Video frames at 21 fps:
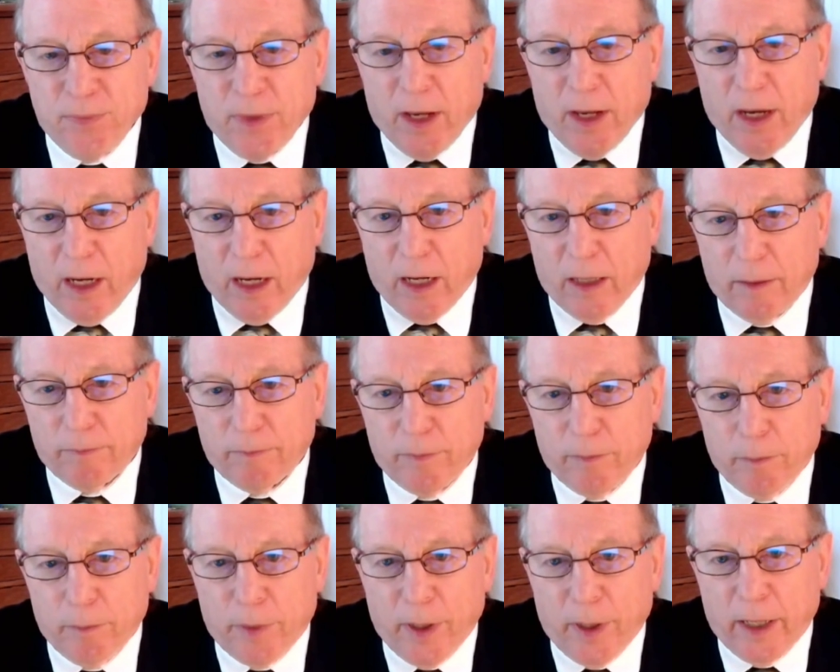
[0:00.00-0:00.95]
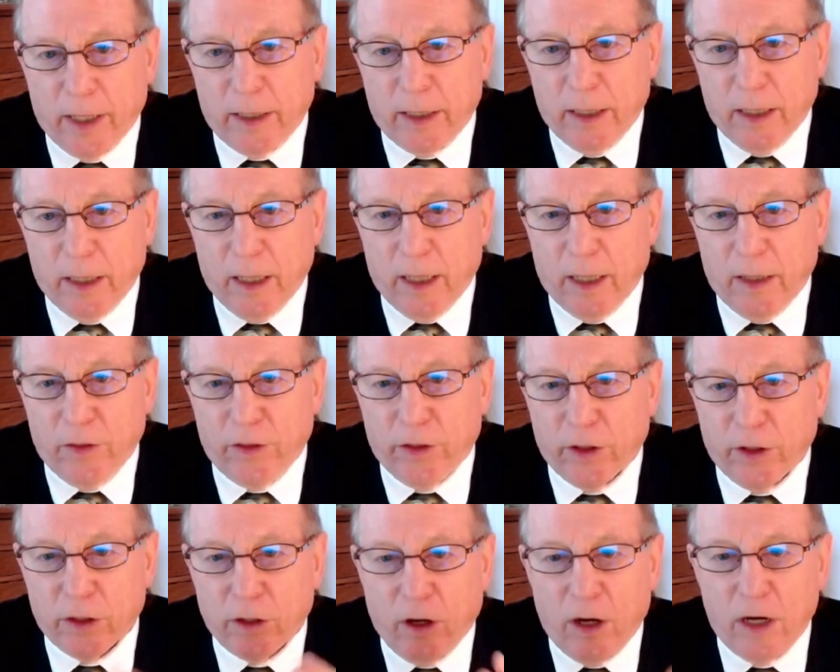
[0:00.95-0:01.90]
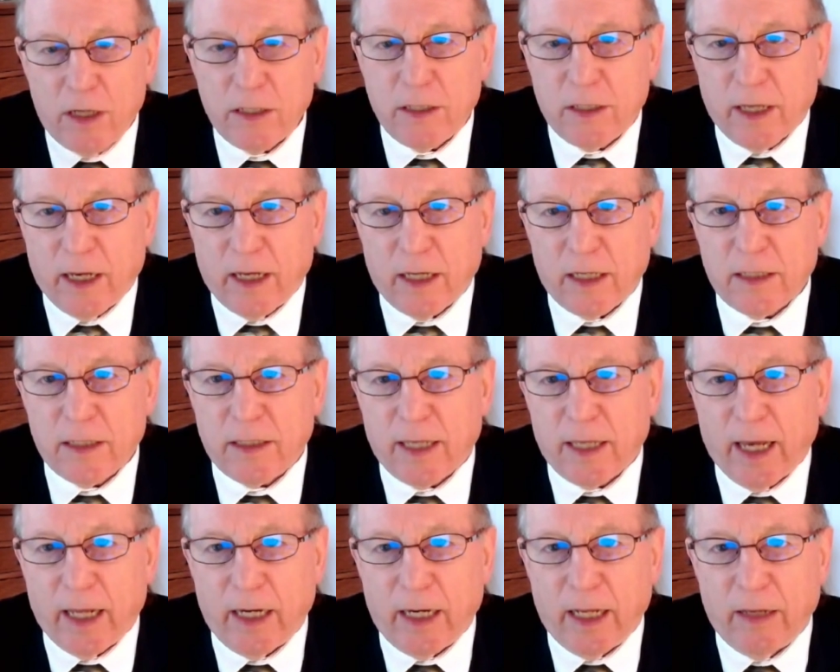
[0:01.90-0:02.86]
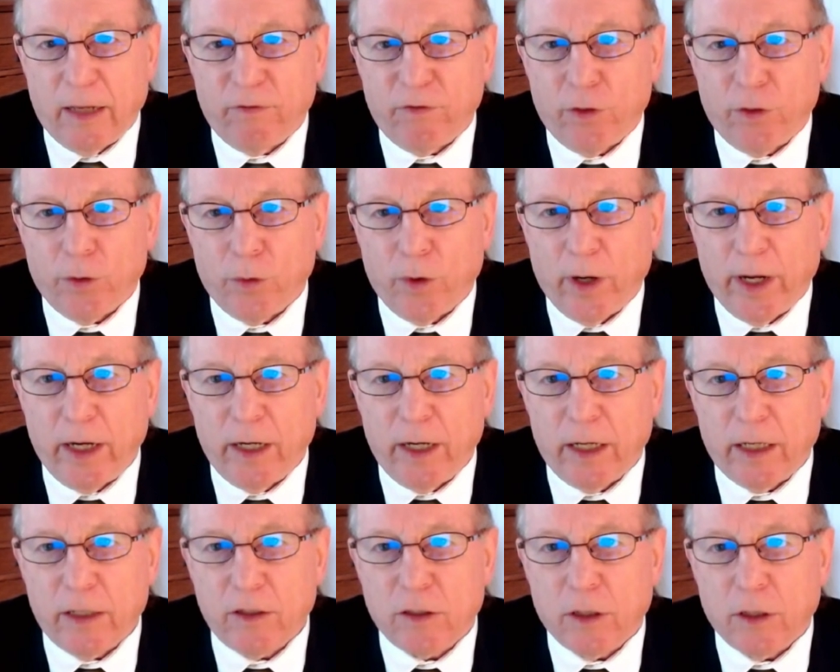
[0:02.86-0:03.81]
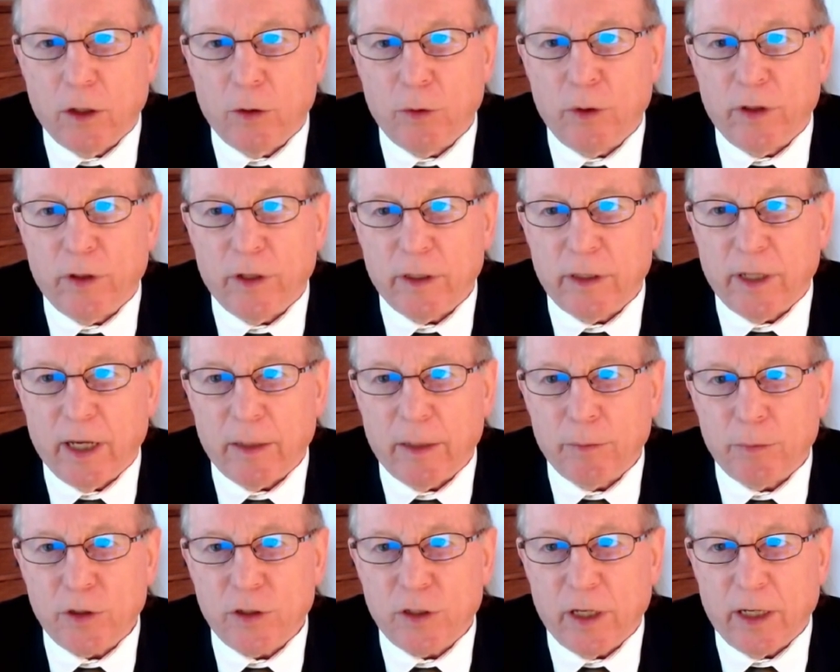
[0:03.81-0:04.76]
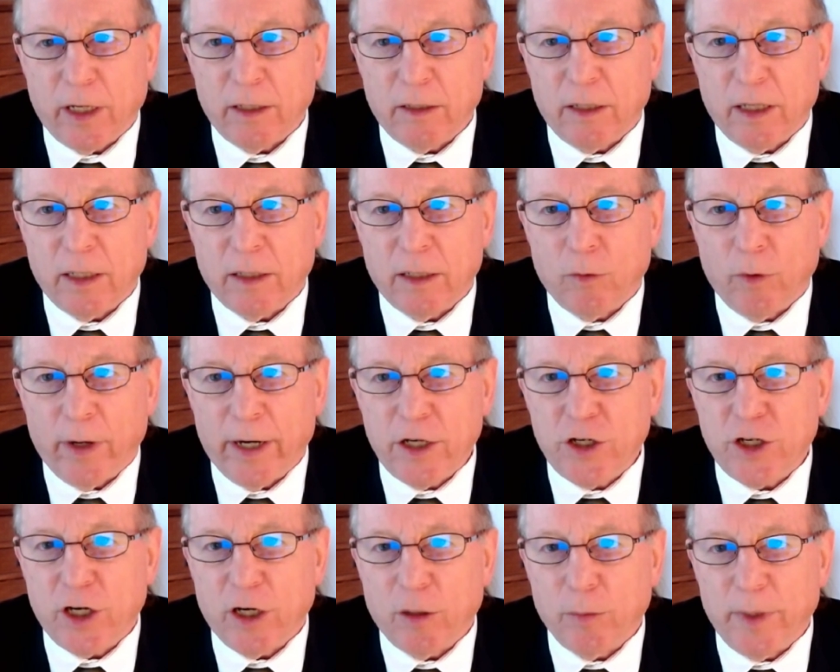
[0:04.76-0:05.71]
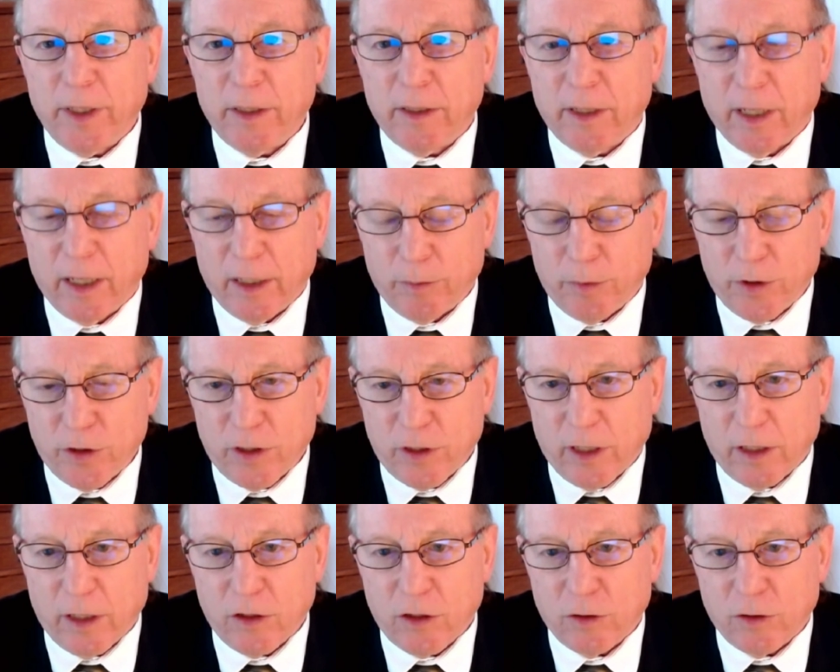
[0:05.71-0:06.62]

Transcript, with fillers: Um, but the law says that if the rate is lower than 10%, then the rate shall be 10%.